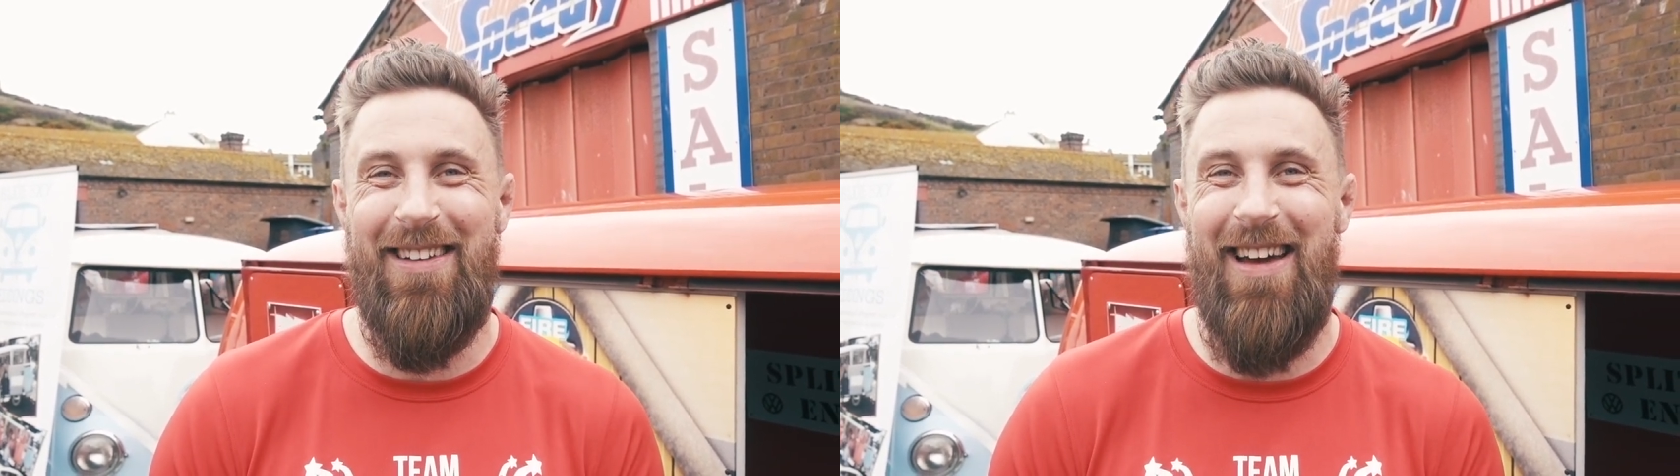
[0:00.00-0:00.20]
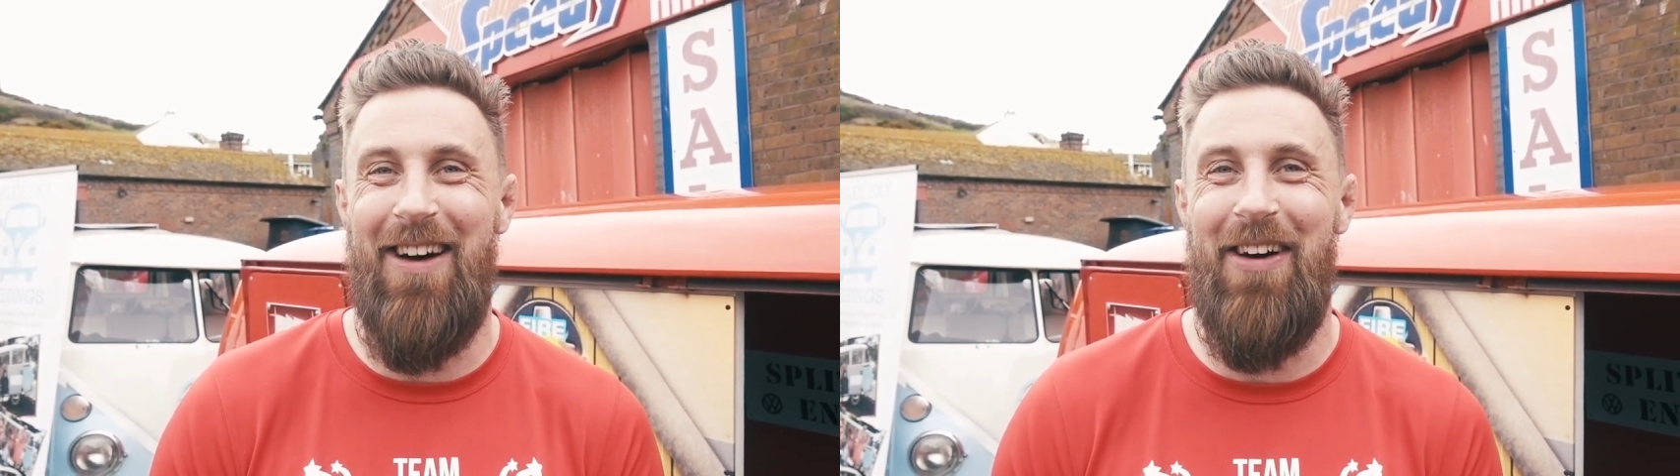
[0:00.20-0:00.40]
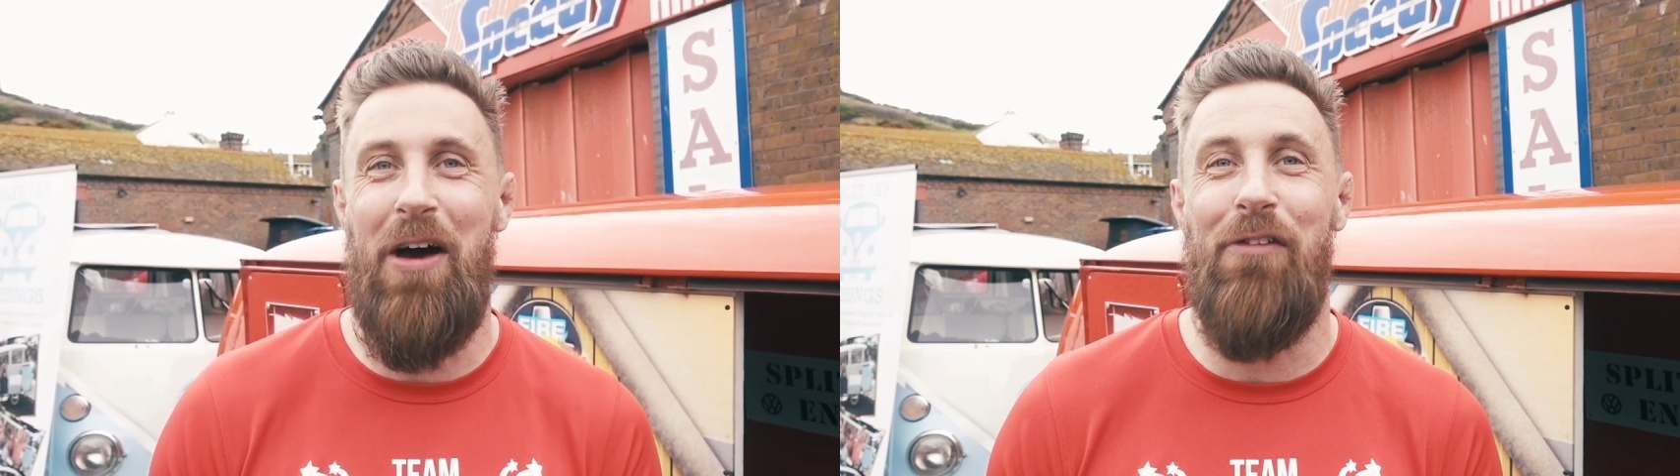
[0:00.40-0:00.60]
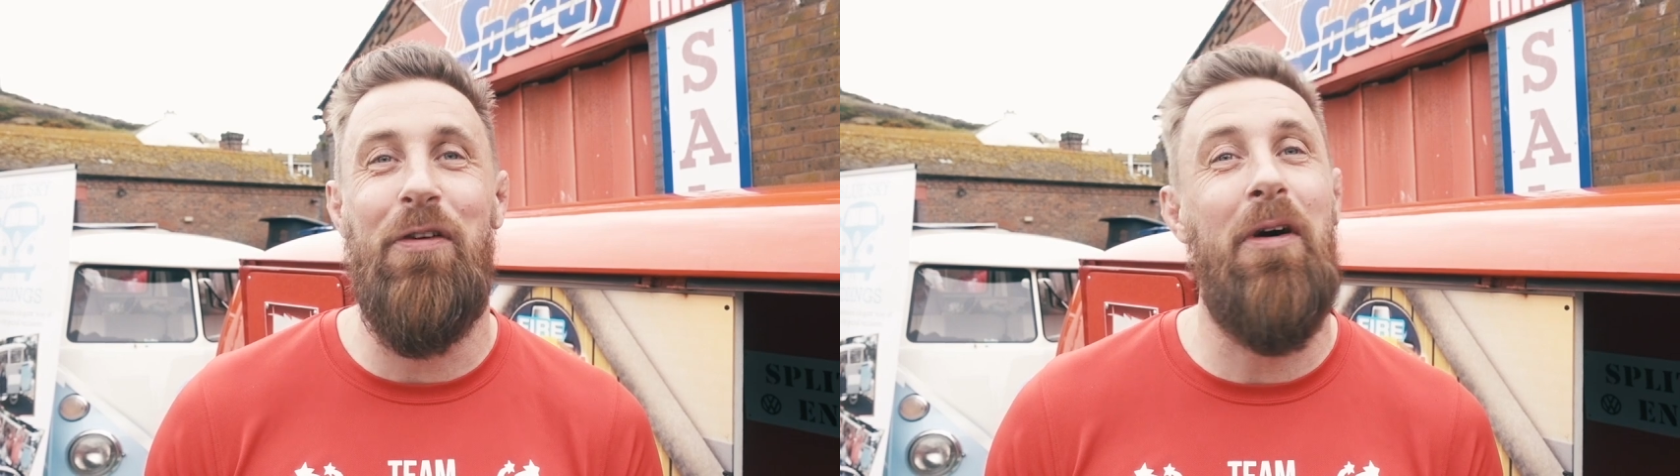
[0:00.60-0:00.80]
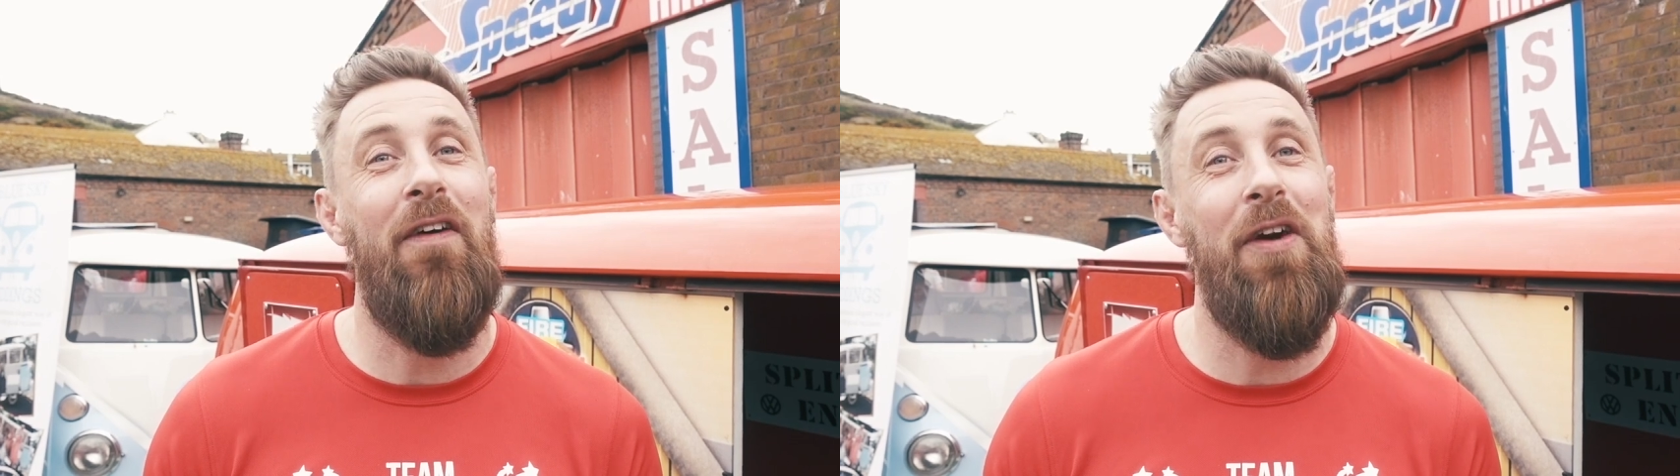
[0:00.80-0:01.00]
shout out
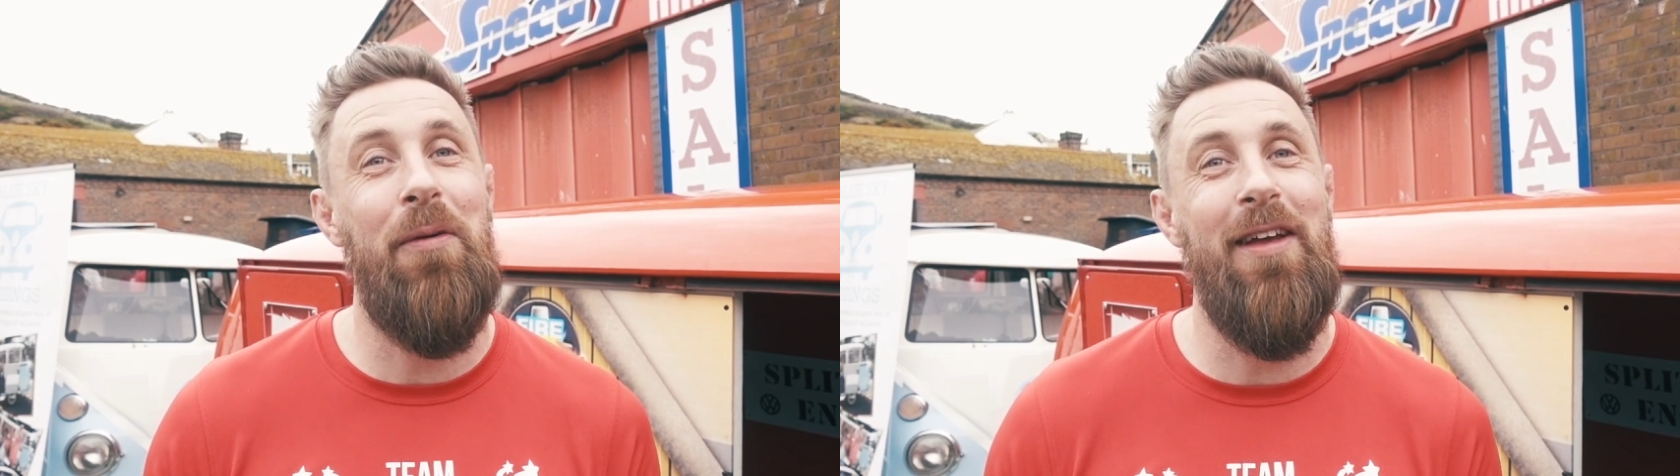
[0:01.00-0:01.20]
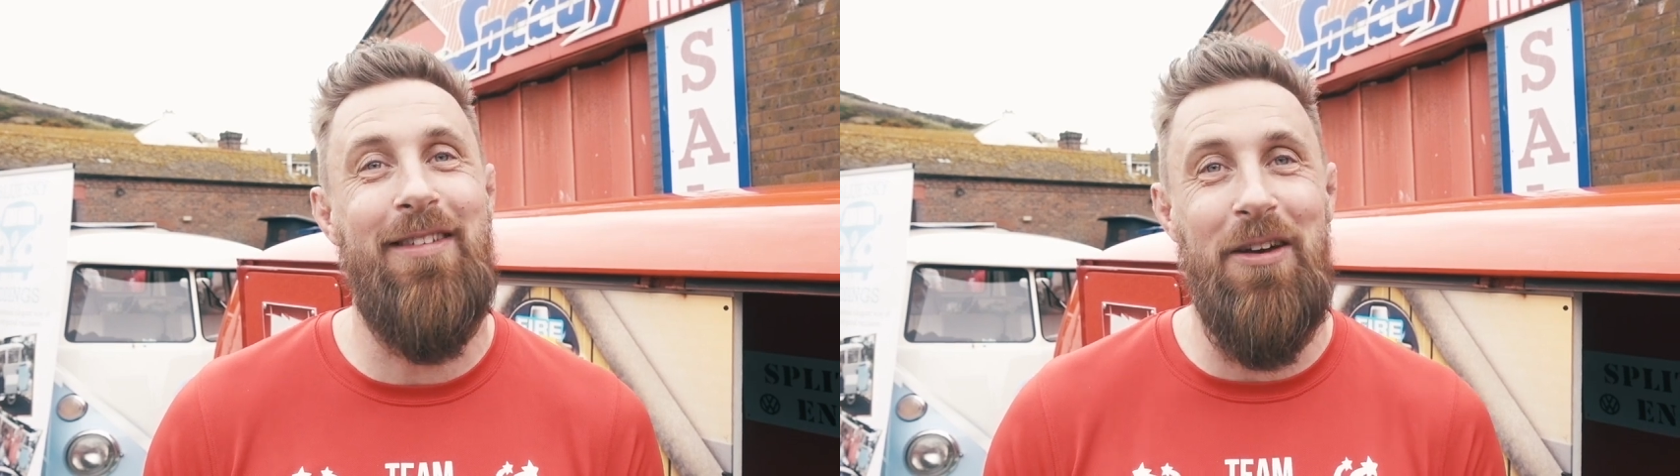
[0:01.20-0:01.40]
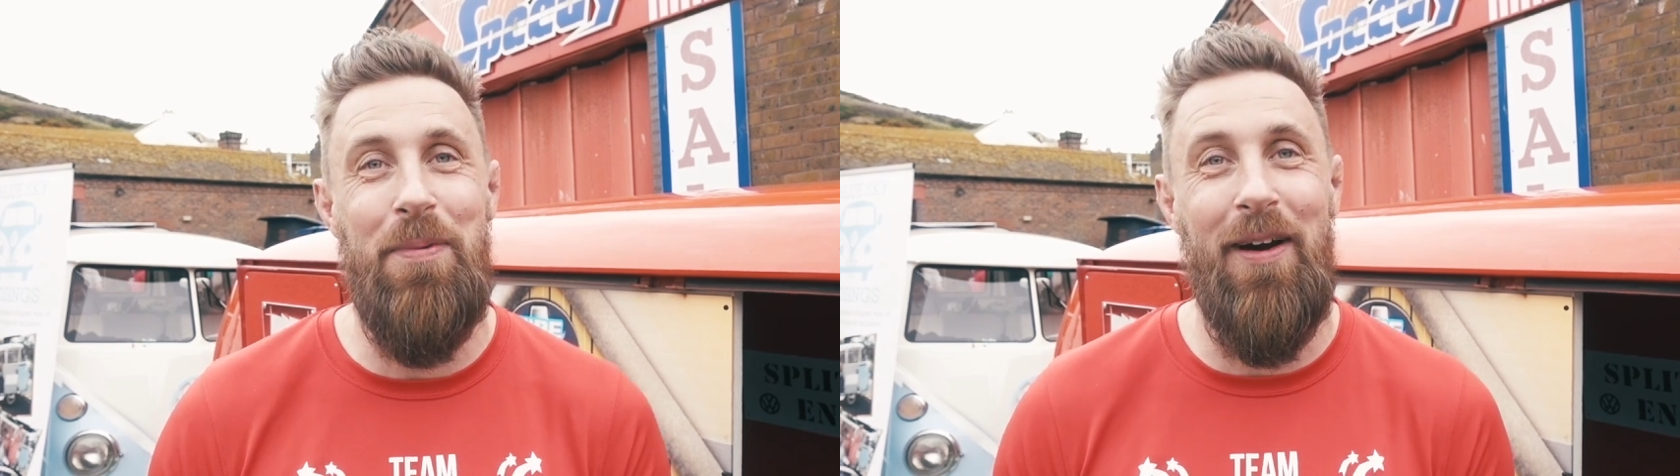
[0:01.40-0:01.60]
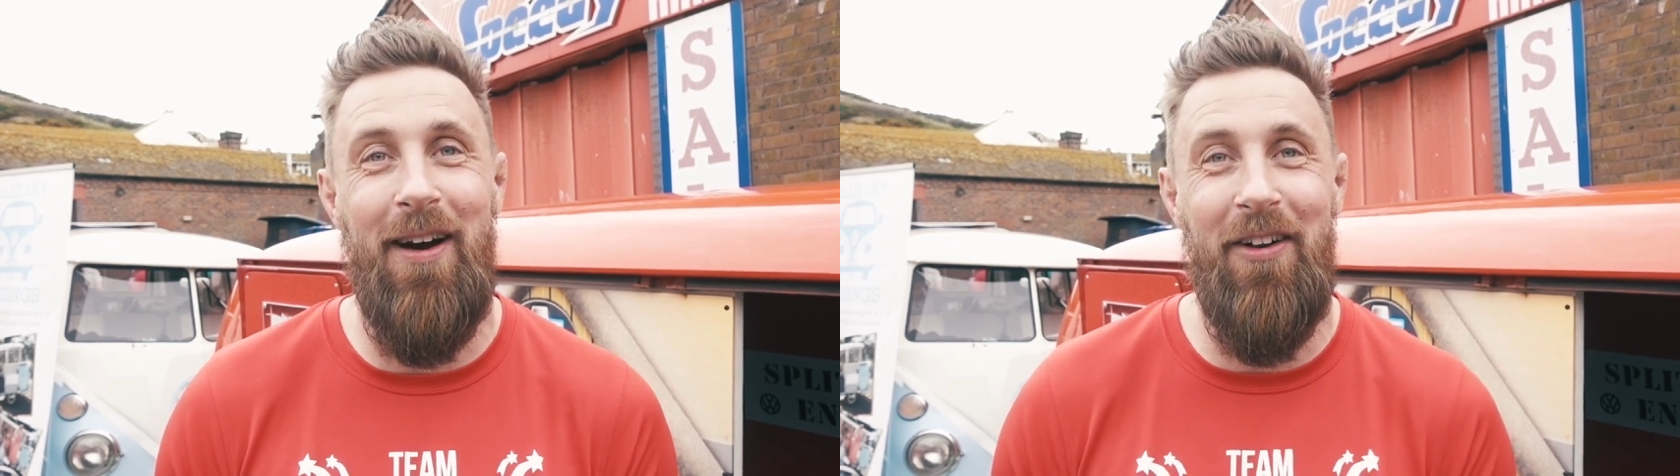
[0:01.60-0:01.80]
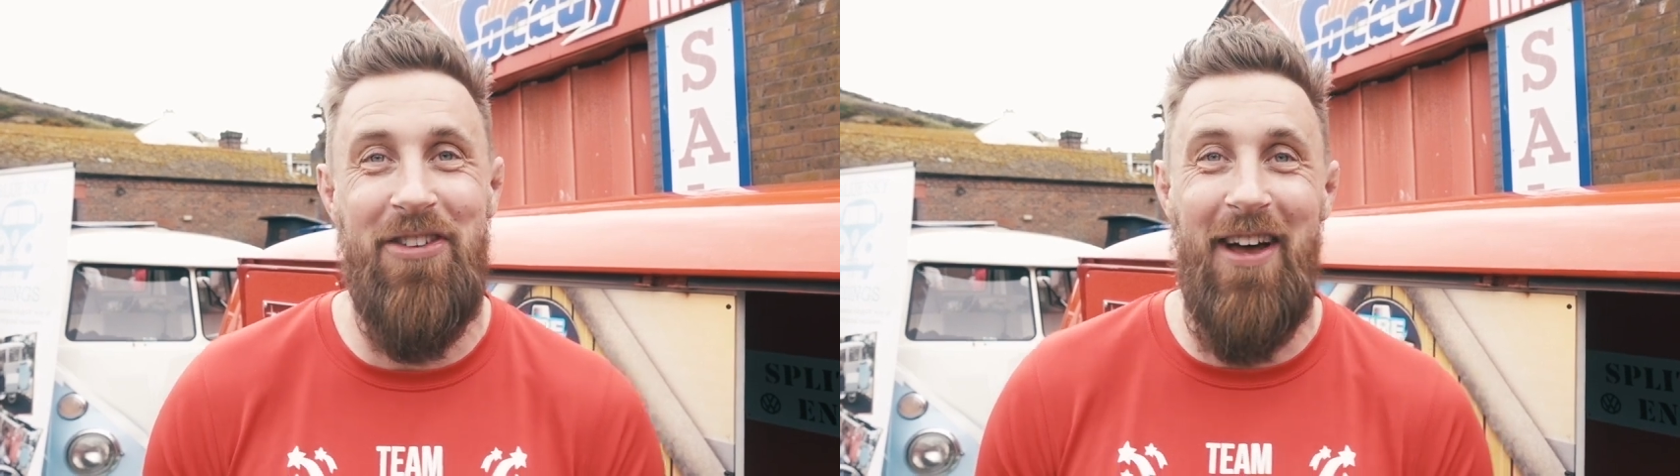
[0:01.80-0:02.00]
for Hughie's
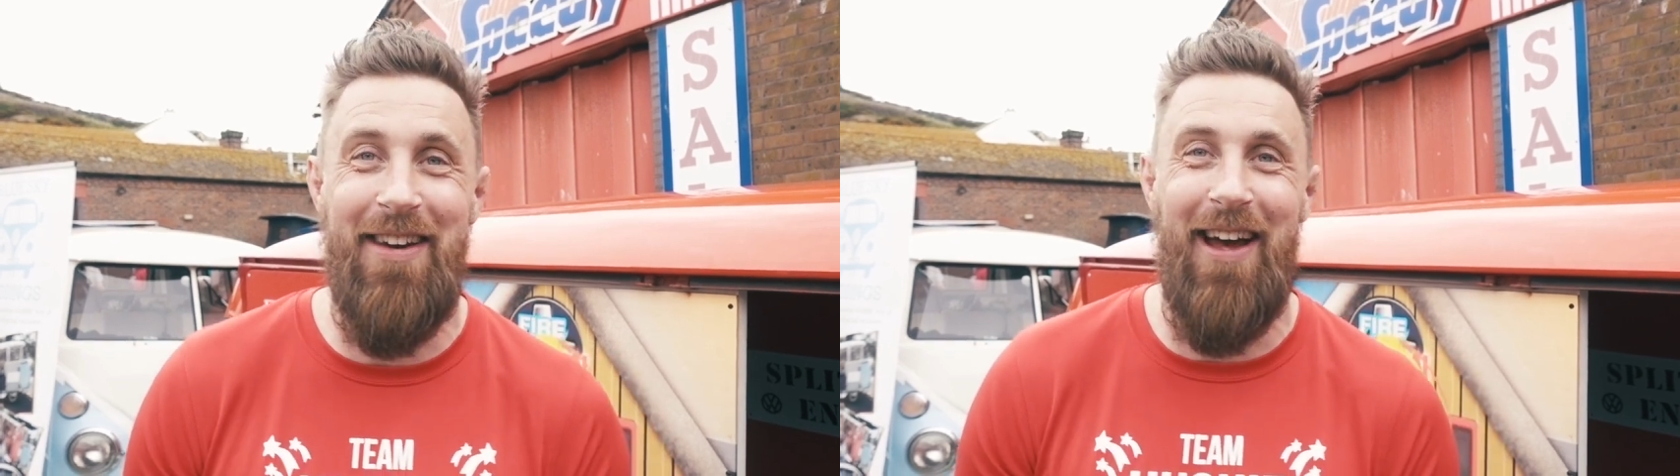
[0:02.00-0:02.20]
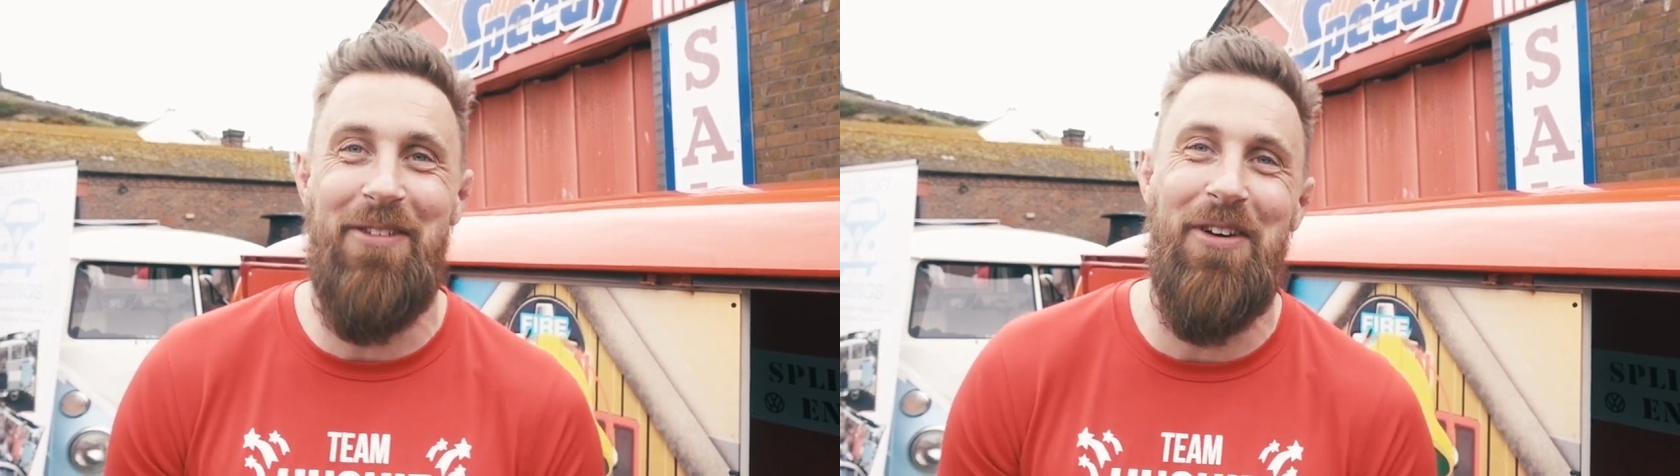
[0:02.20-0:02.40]
Supercar Sunday,